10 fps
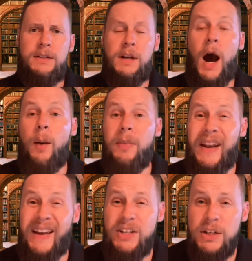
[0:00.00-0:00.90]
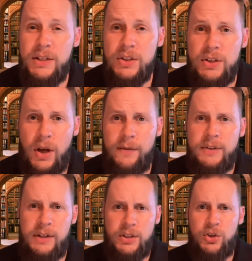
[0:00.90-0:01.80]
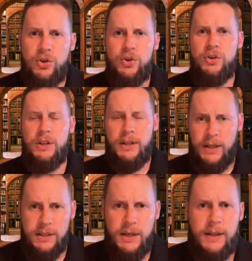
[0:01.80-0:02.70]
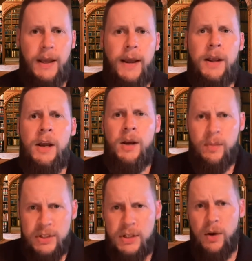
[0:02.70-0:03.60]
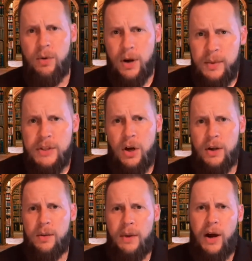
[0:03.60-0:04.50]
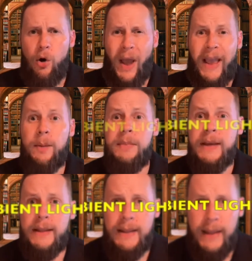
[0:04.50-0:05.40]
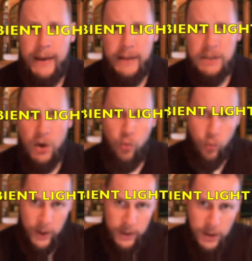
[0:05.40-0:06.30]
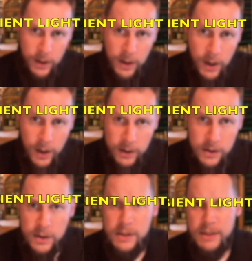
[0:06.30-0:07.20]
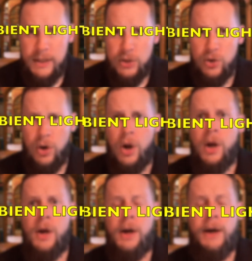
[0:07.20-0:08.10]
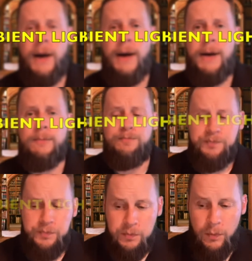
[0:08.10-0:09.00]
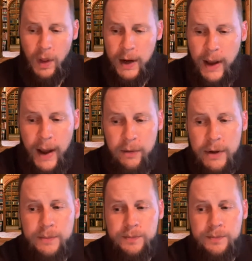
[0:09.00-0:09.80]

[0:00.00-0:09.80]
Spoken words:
combinations of sensors and things like that. But today we're going to be talking about ambient light with the color sensor. And I have it